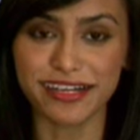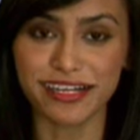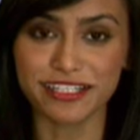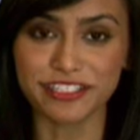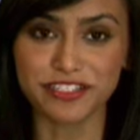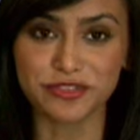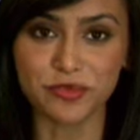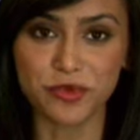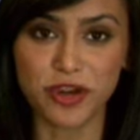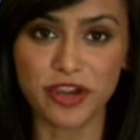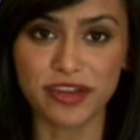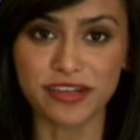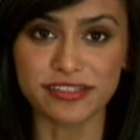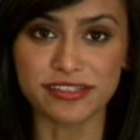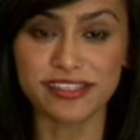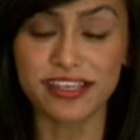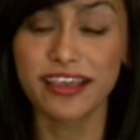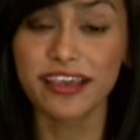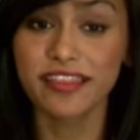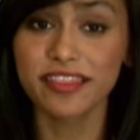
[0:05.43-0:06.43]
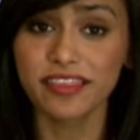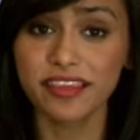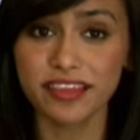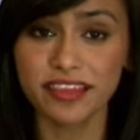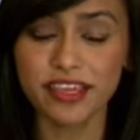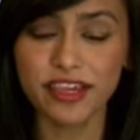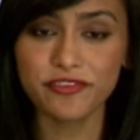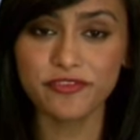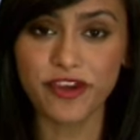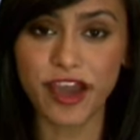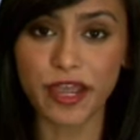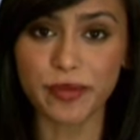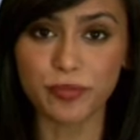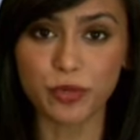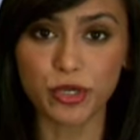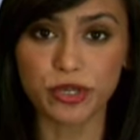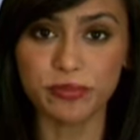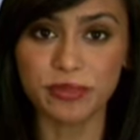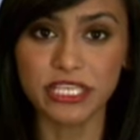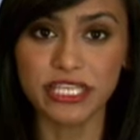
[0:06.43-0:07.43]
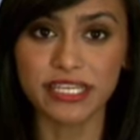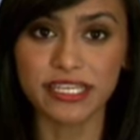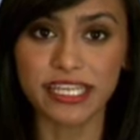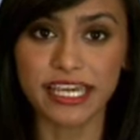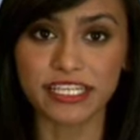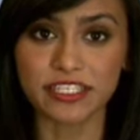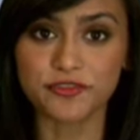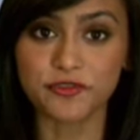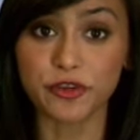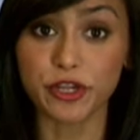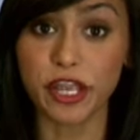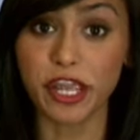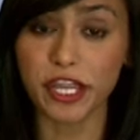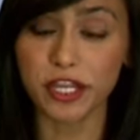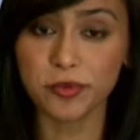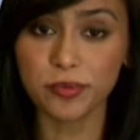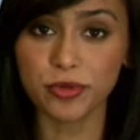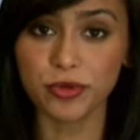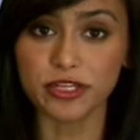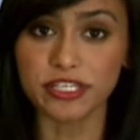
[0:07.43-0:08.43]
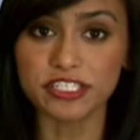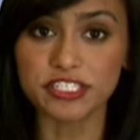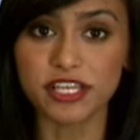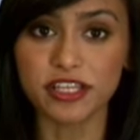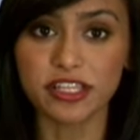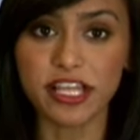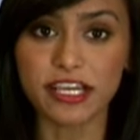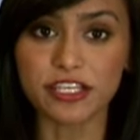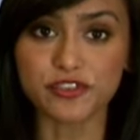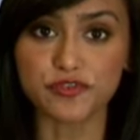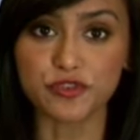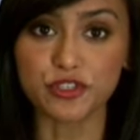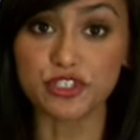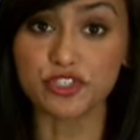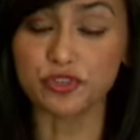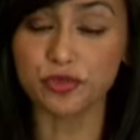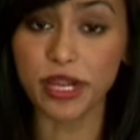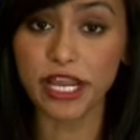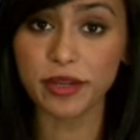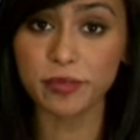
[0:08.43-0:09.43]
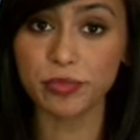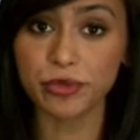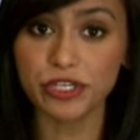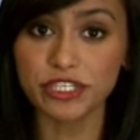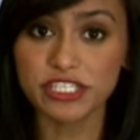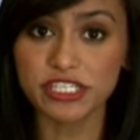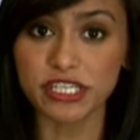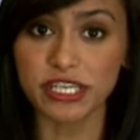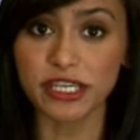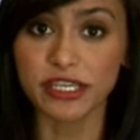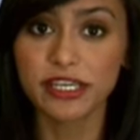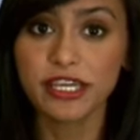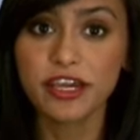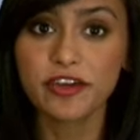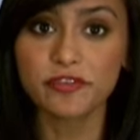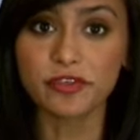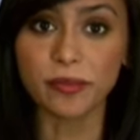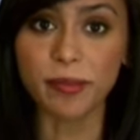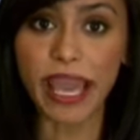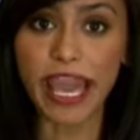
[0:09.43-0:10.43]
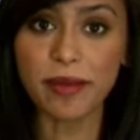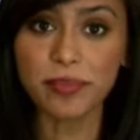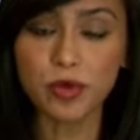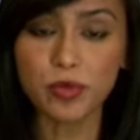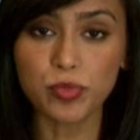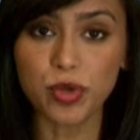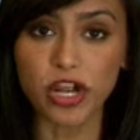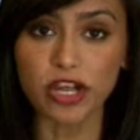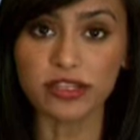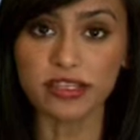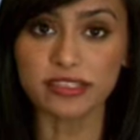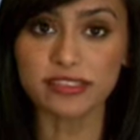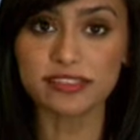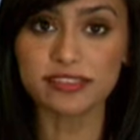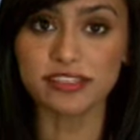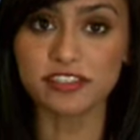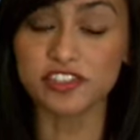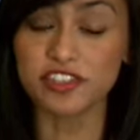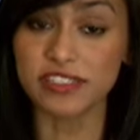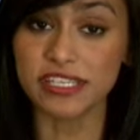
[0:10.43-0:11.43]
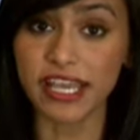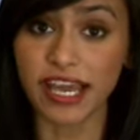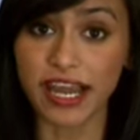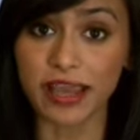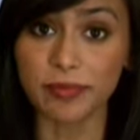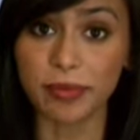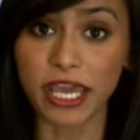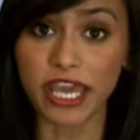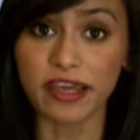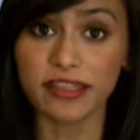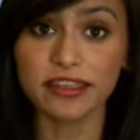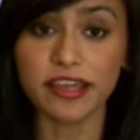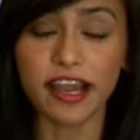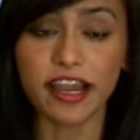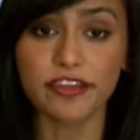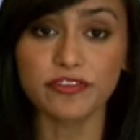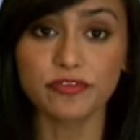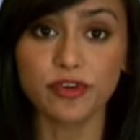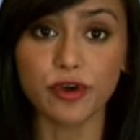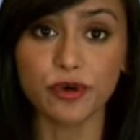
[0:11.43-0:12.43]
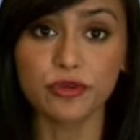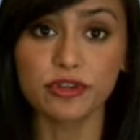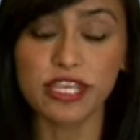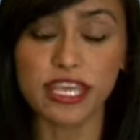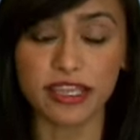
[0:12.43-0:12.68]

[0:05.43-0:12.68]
Hashimaris. The EFI PrintMe Connect for AirPrint allows for direct printing from Apple products such as the iPad, iPhone,